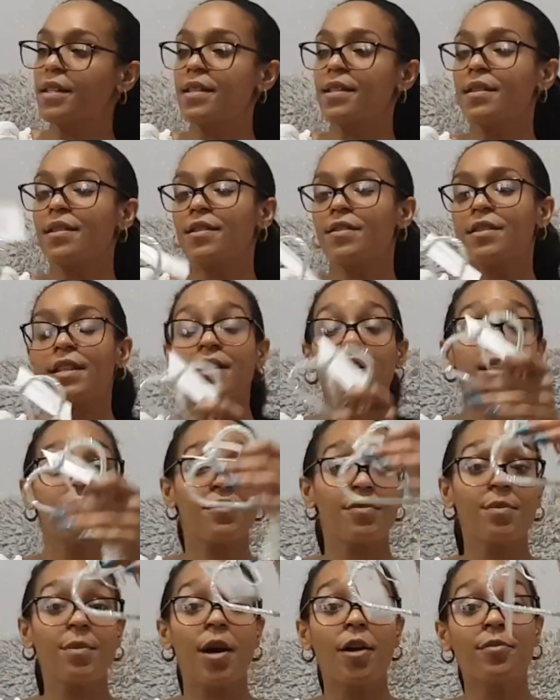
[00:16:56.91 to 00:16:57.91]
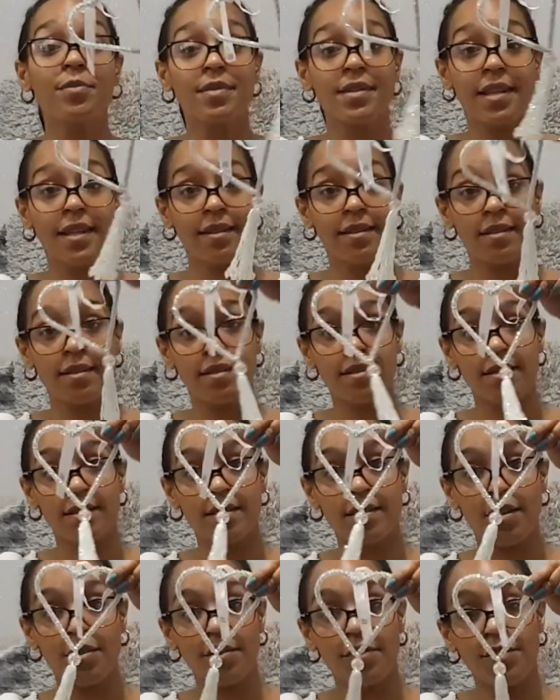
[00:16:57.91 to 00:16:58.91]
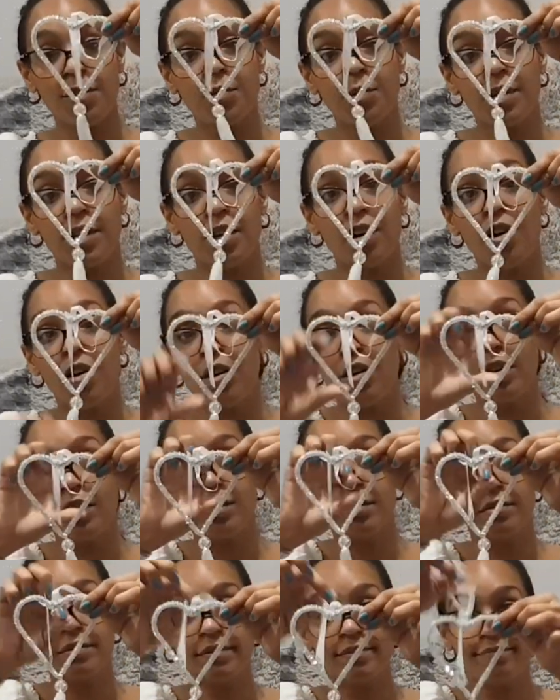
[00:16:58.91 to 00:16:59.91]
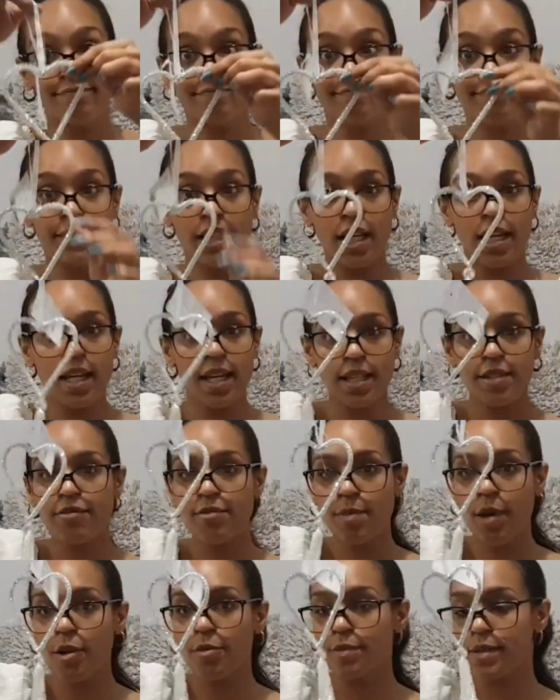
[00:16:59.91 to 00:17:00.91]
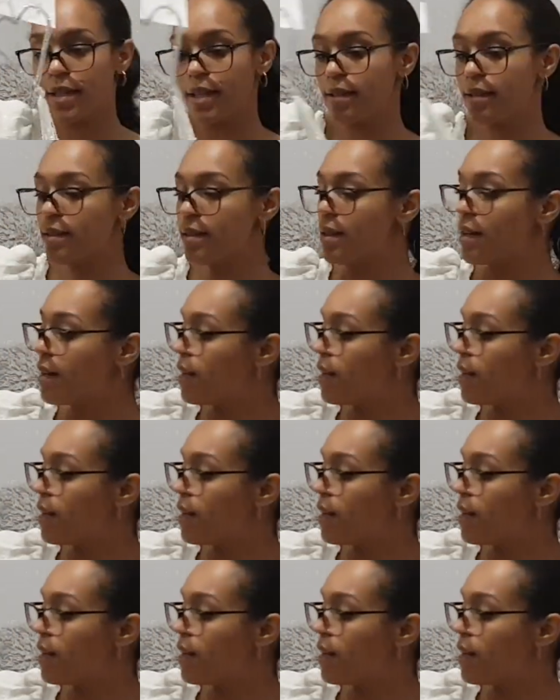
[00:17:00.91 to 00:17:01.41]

this is this is from Sense. So if you want a heart from Sense.